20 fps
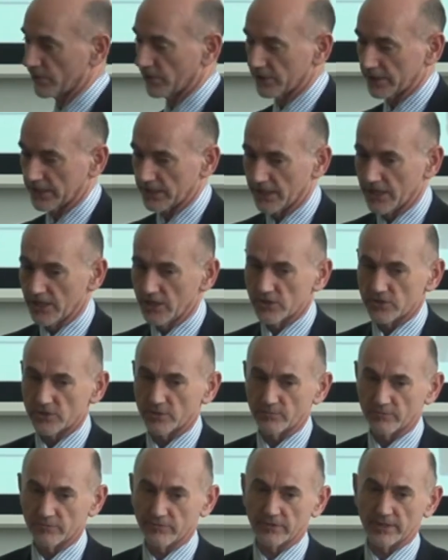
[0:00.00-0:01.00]
brought in
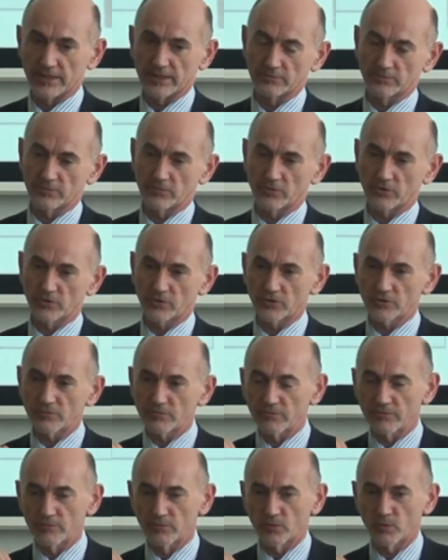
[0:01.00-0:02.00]
some
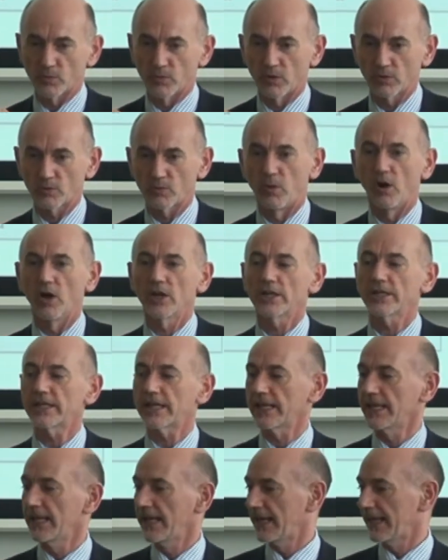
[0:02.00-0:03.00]
good
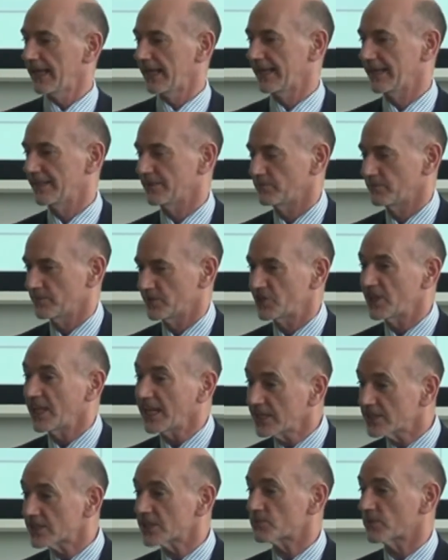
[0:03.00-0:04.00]
quality
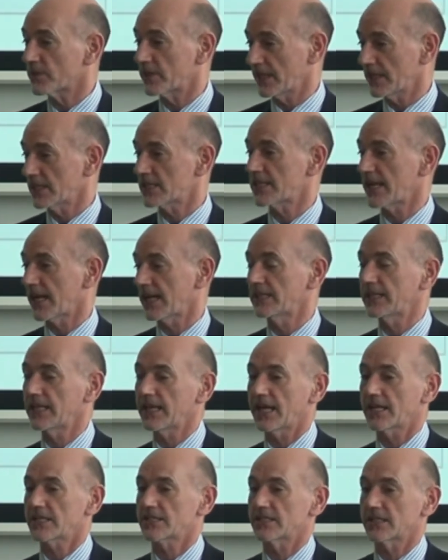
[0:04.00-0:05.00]
changes within inside the
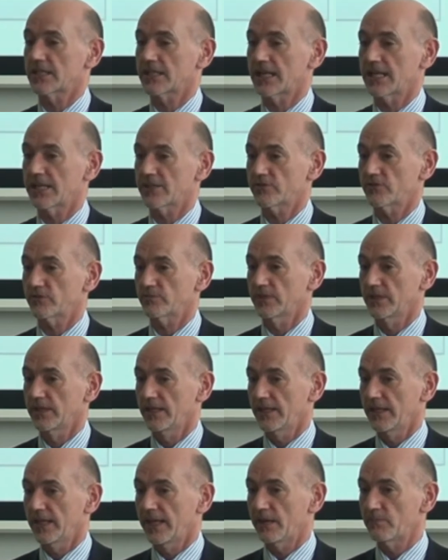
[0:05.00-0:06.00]
actual classroom,
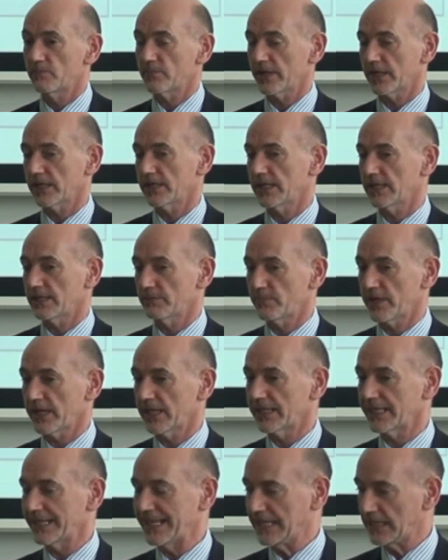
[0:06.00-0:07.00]
and bringing
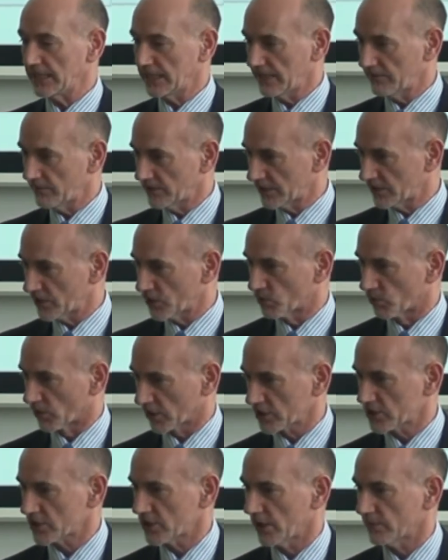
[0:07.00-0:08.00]
it in even into the
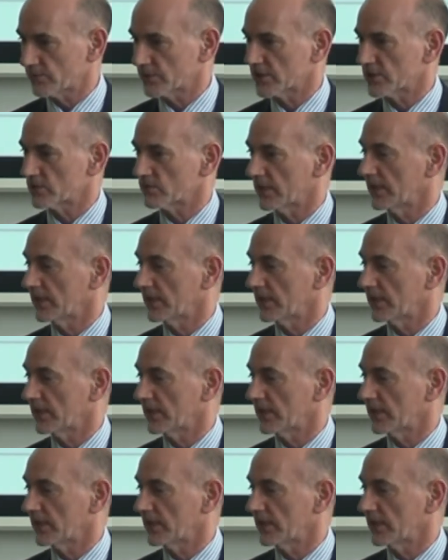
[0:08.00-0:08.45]
workshops as